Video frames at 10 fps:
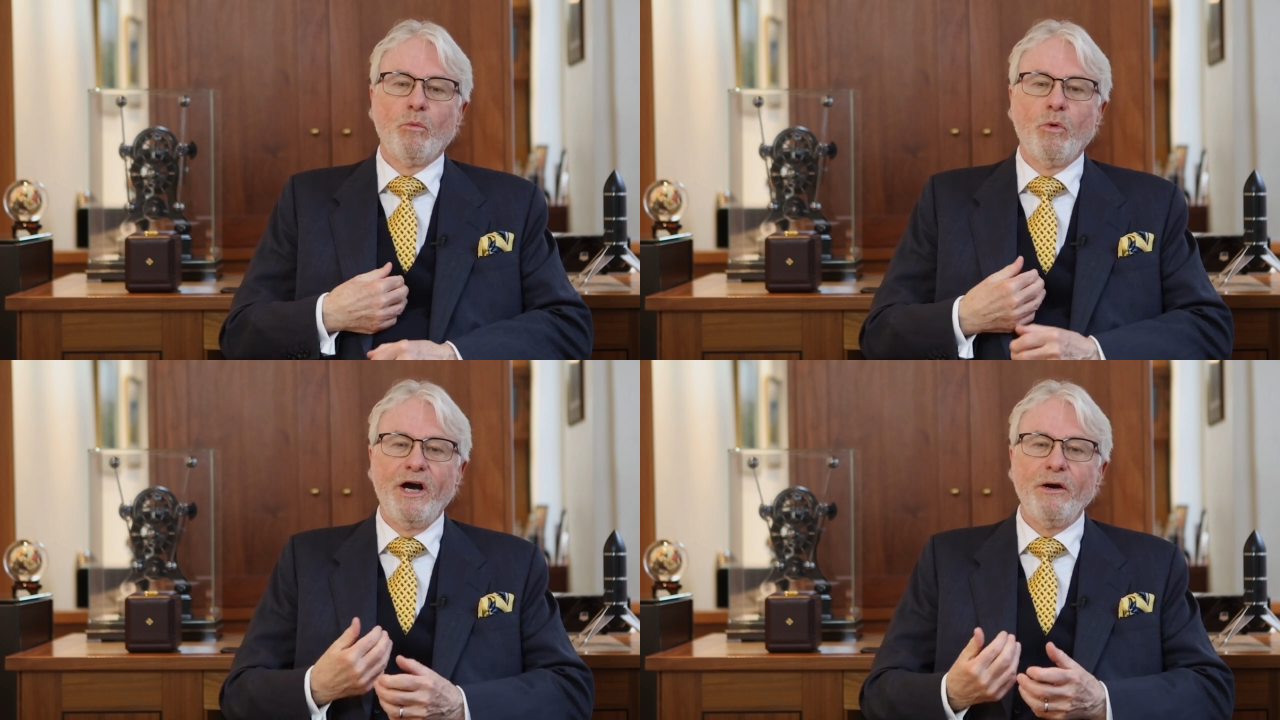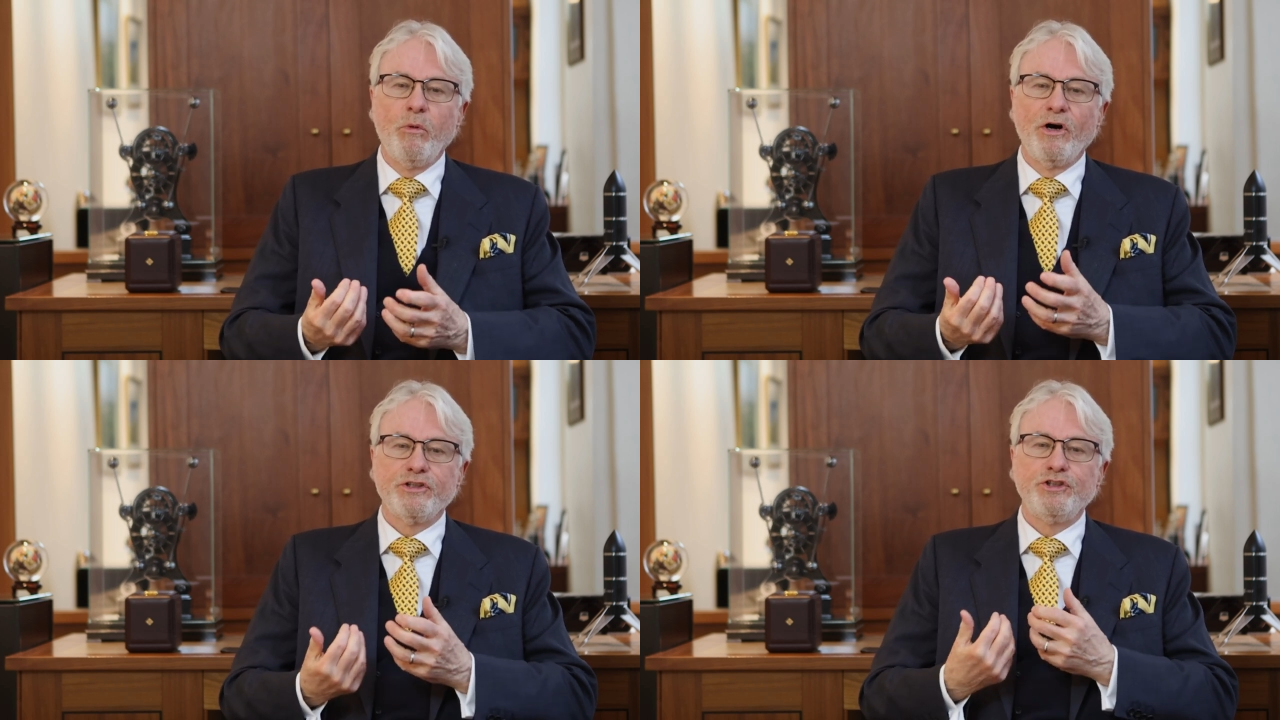Wear
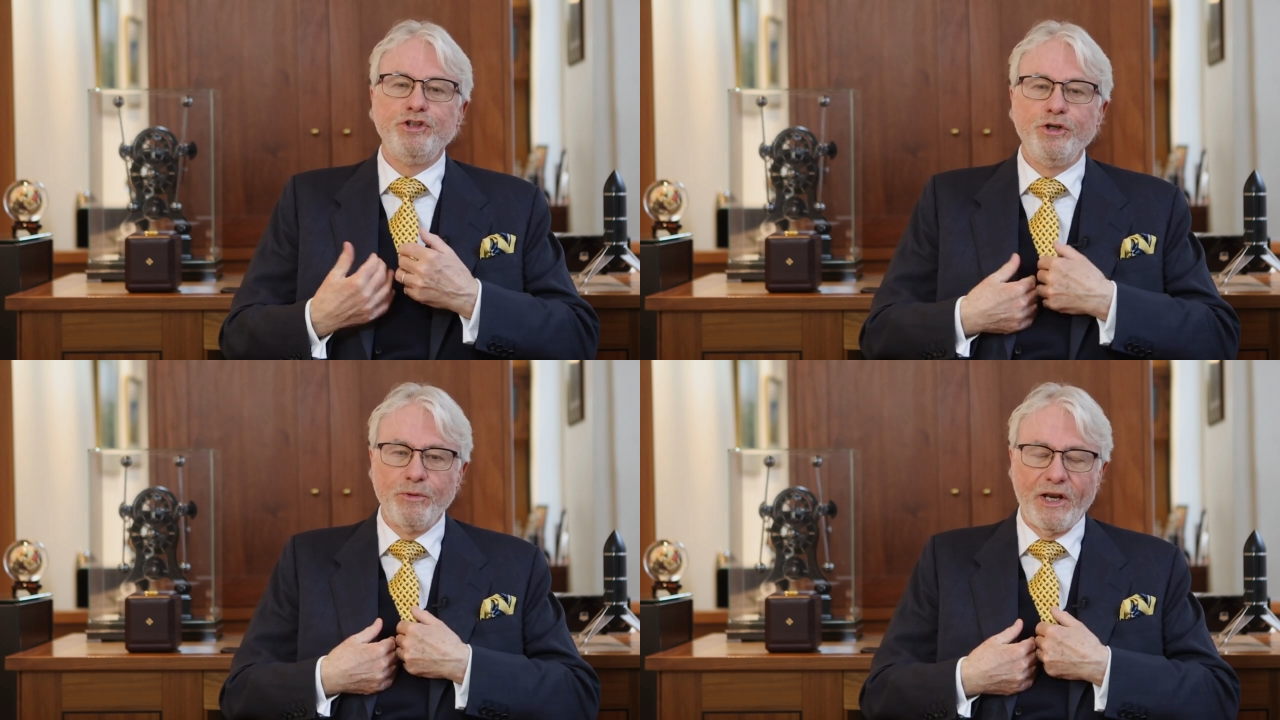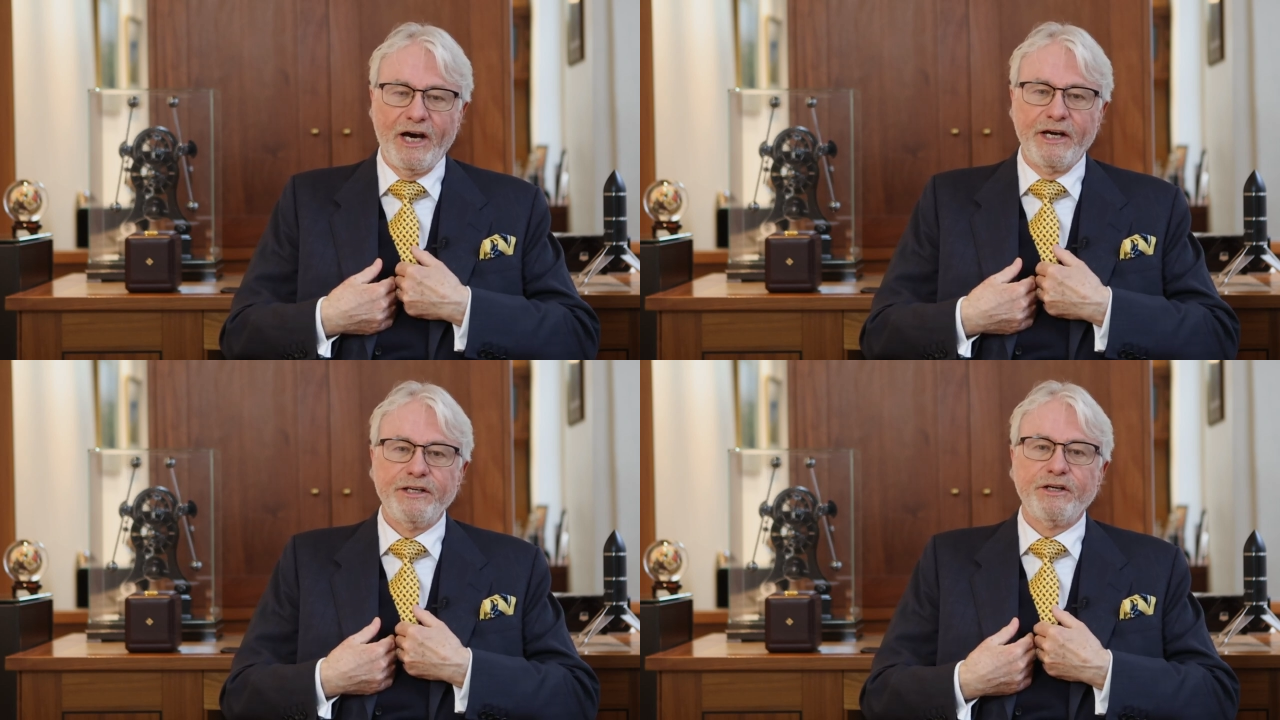what you
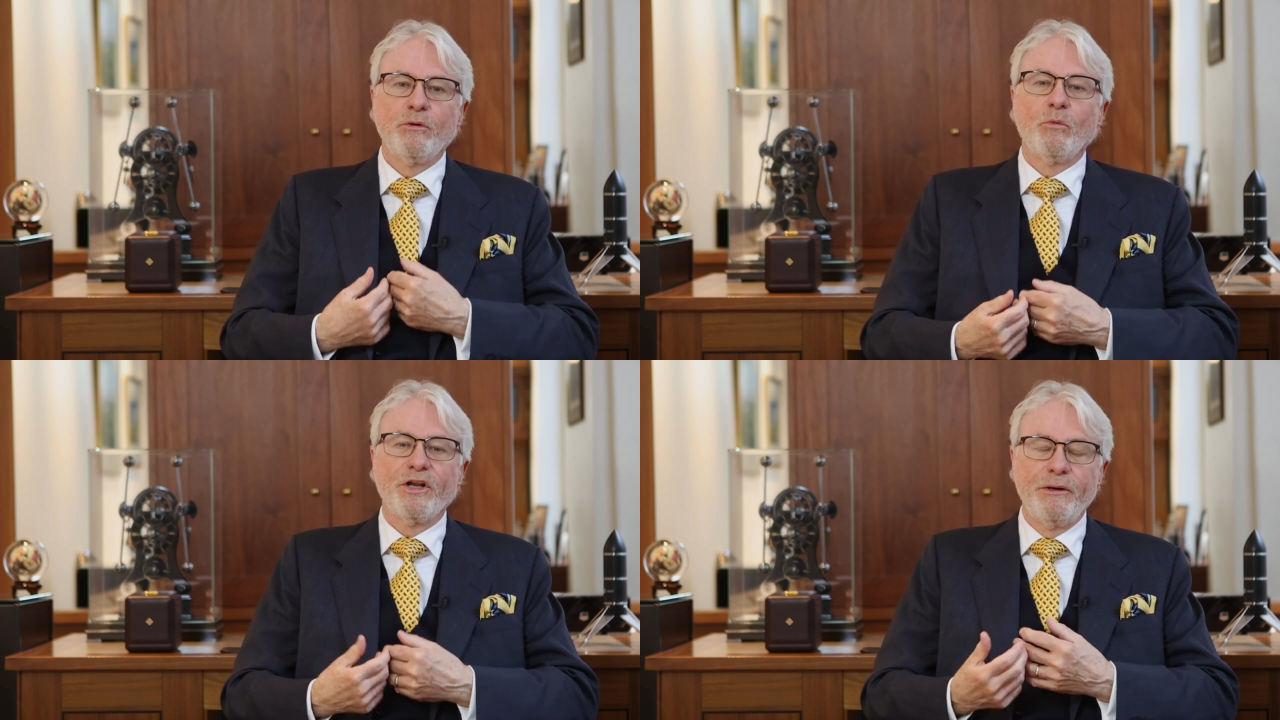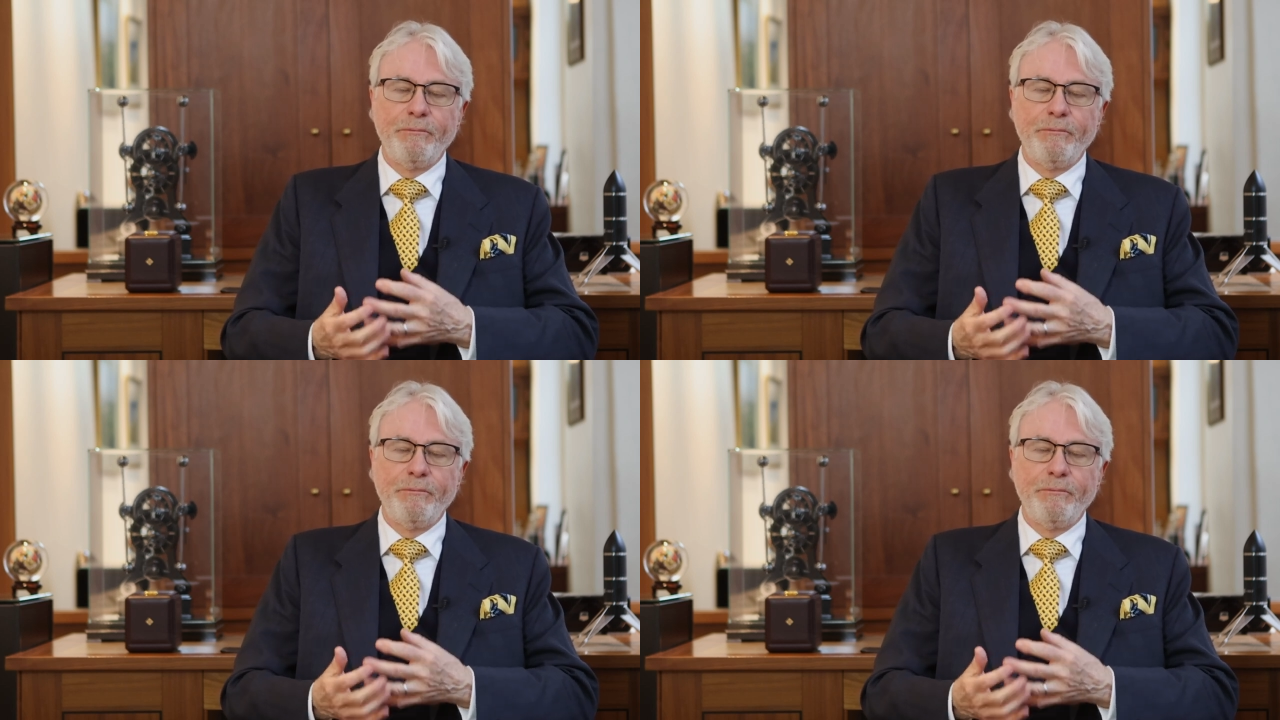like, what